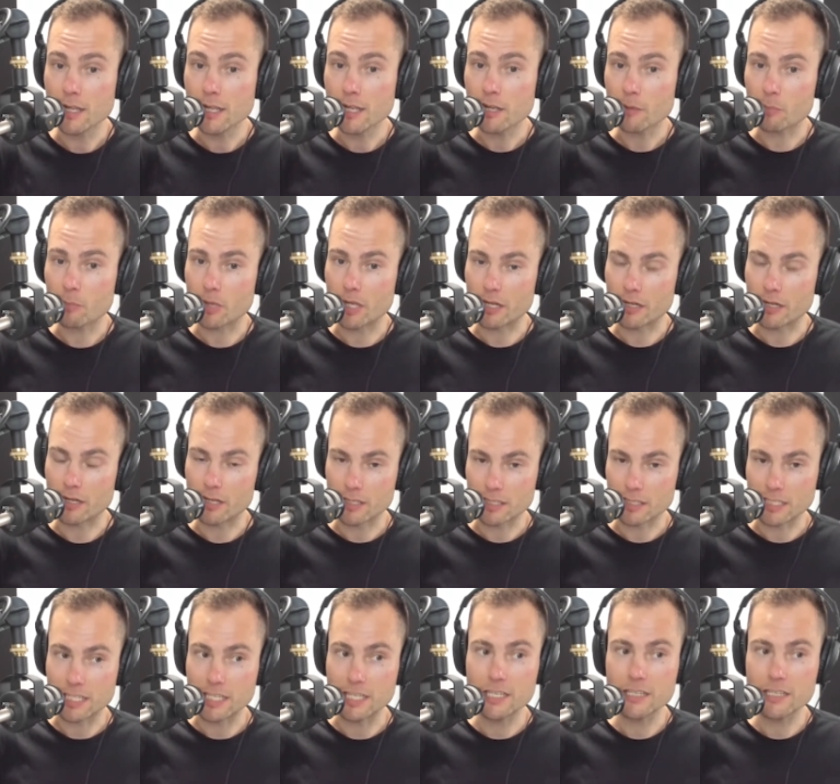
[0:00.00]
But
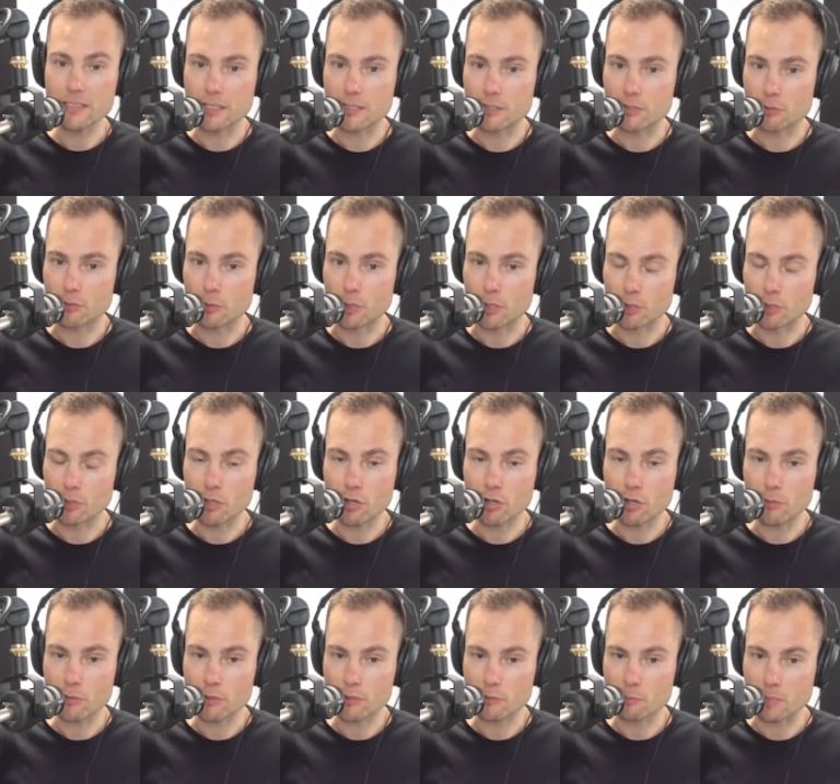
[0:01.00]
years into it, you can
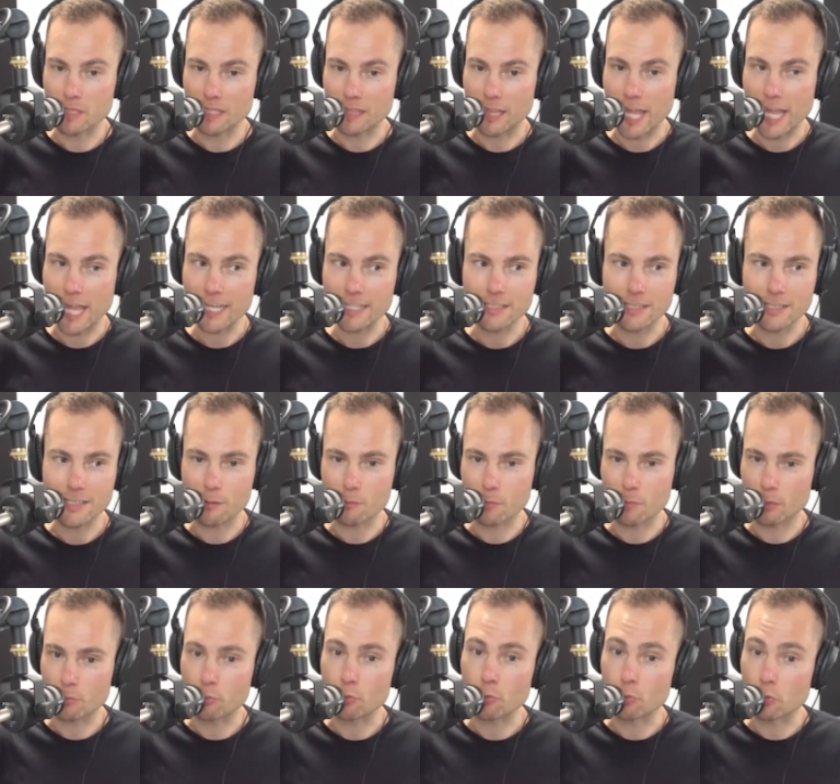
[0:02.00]
almost be lazy and
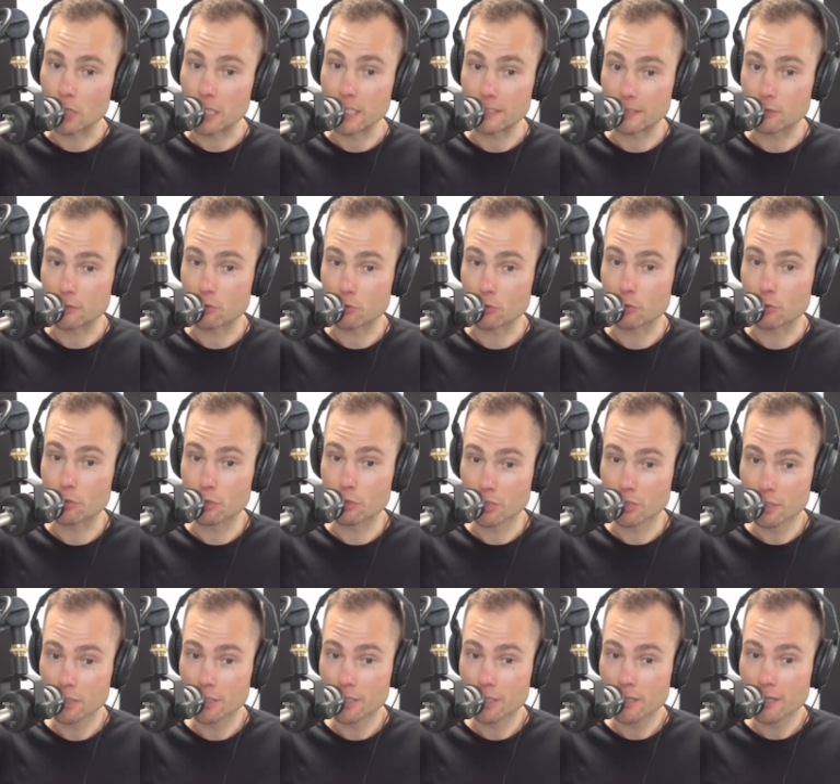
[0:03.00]
people will listen to you.
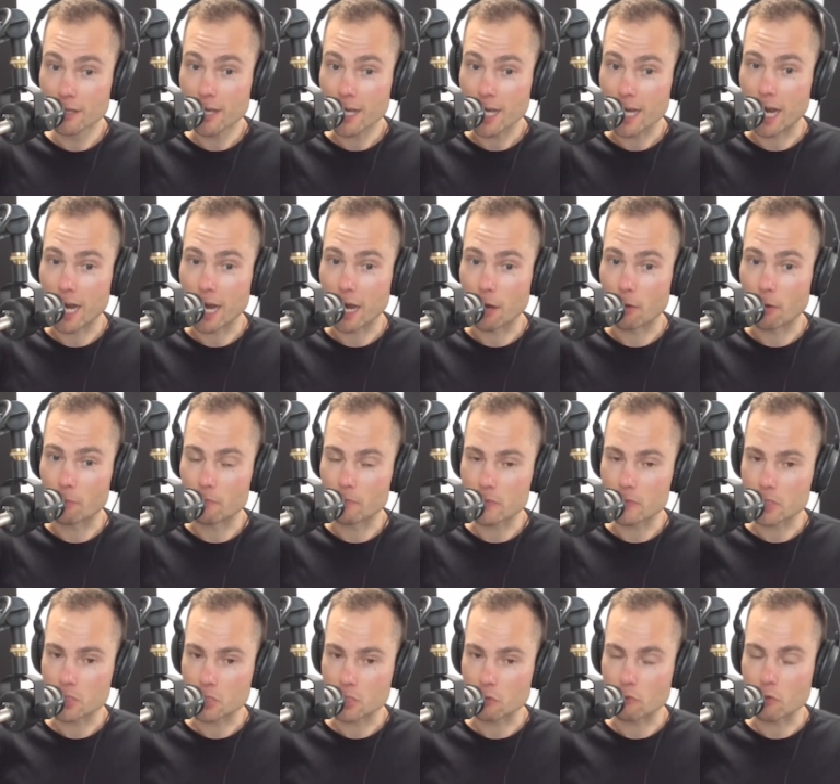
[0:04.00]
Mm. Um,
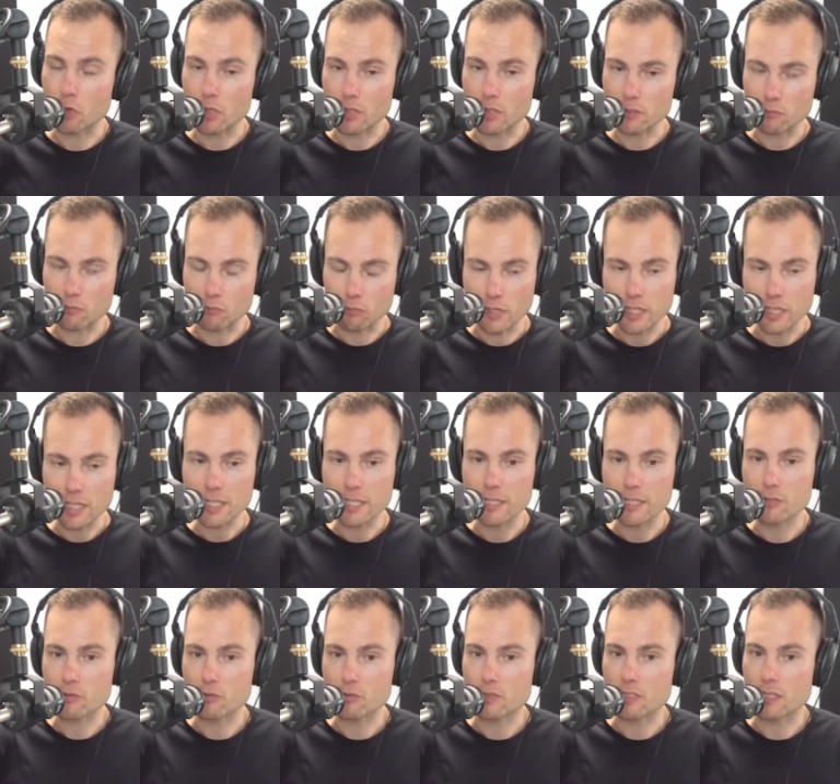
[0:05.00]
so you've got this really
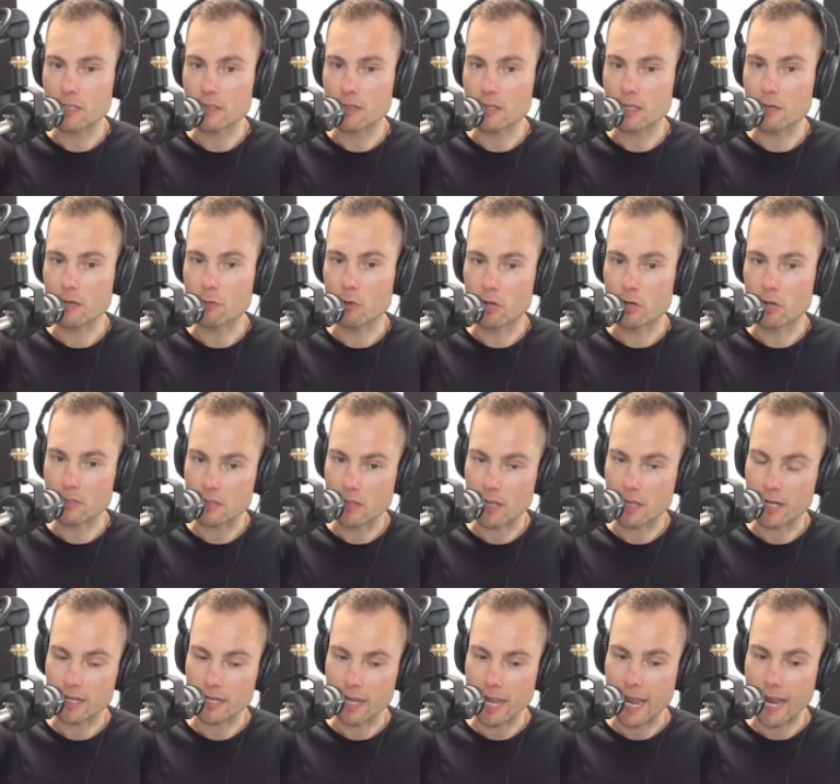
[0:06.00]
interesting thing where it's
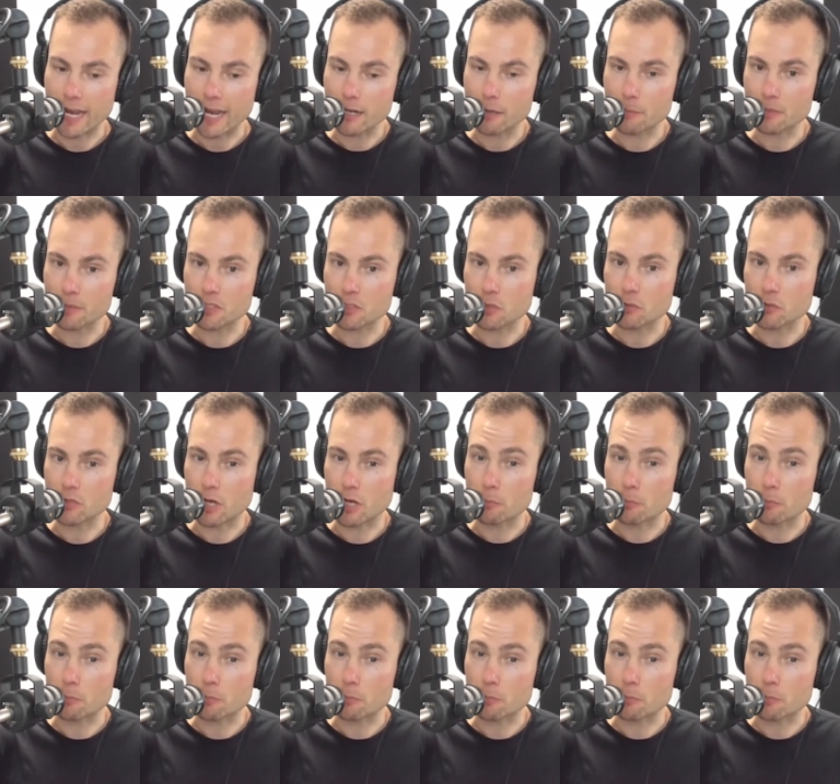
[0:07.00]
like eight episodes.